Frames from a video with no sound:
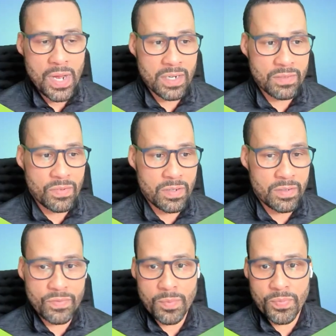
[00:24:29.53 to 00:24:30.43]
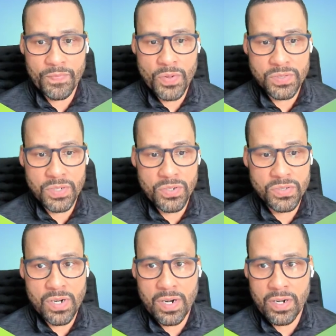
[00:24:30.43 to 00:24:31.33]
for folks that are
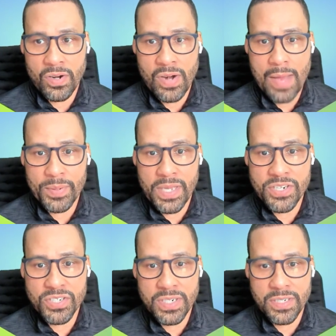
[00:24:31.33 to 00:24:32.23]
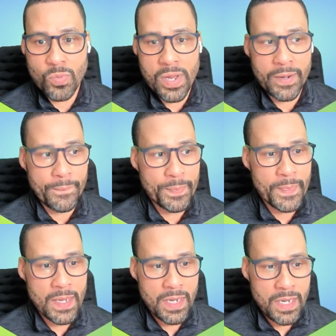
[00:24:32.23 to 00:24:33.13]
using our application as well.
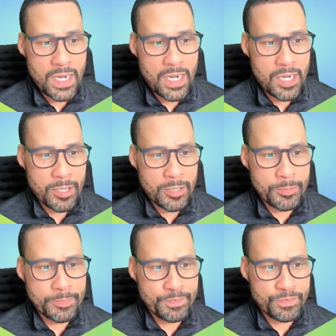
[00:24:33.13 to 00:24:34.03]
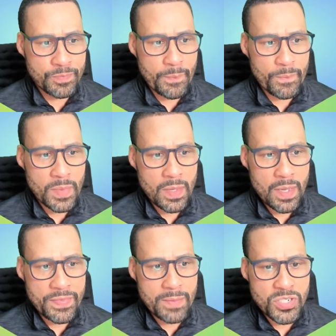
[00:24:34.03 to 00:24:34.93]
Um, I
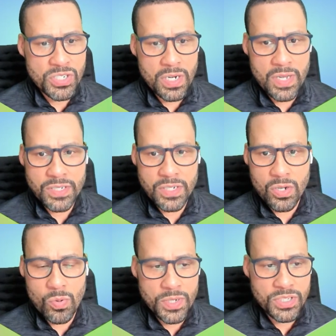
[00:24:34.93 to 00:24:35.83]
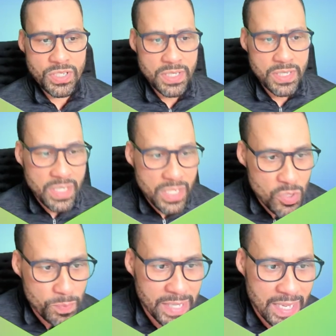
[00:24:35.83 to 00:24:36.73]
think Michelle has a question. Can you
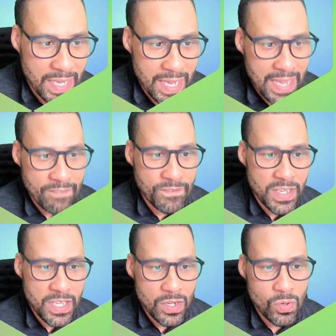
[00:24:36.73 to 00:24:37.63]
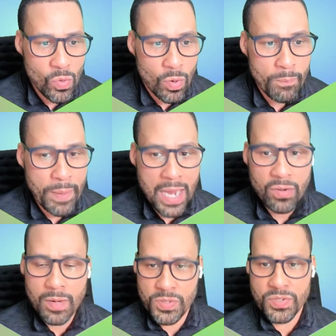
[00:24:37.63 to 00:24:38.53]
play a video or
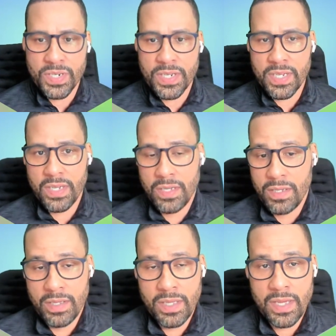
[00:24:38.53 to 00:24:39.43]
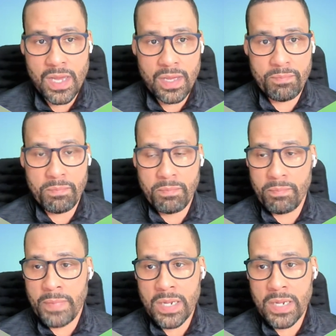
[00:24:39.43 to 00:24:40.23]
background music? Michael, I'll